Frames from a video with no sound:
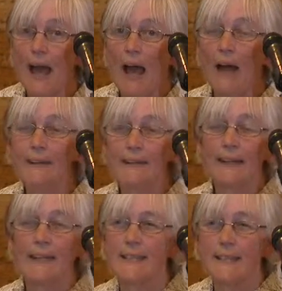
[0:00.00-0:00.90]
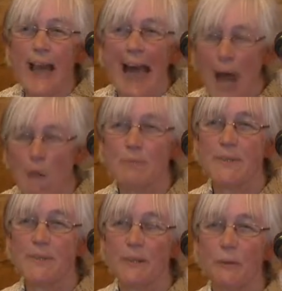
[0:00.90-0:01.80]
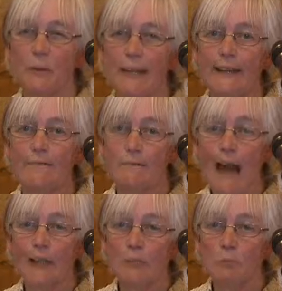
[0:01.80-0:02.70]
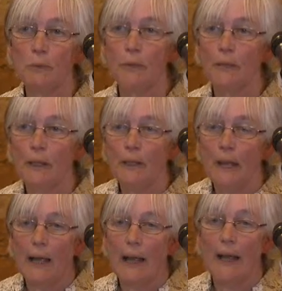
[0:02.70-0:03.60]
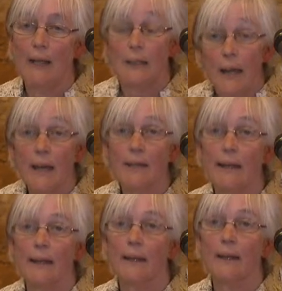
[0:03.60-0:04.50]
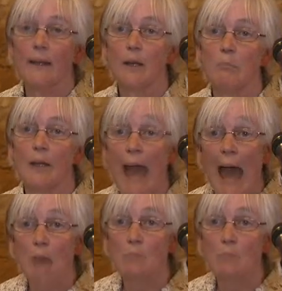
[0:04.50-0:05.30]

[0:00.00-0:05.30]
I think is absolutely invaluable learning, but how